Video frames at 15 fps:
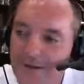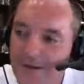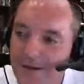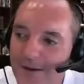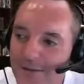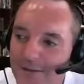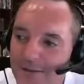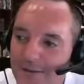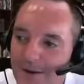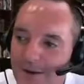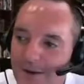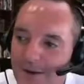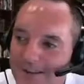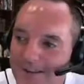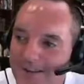So
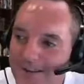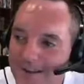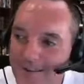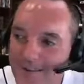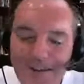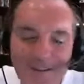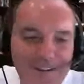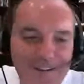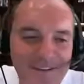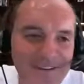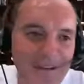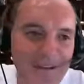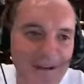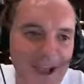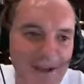I'd be interested to
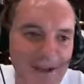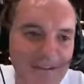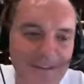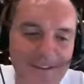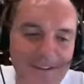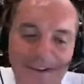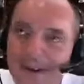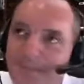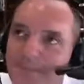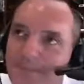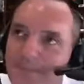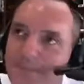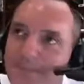see what happens there.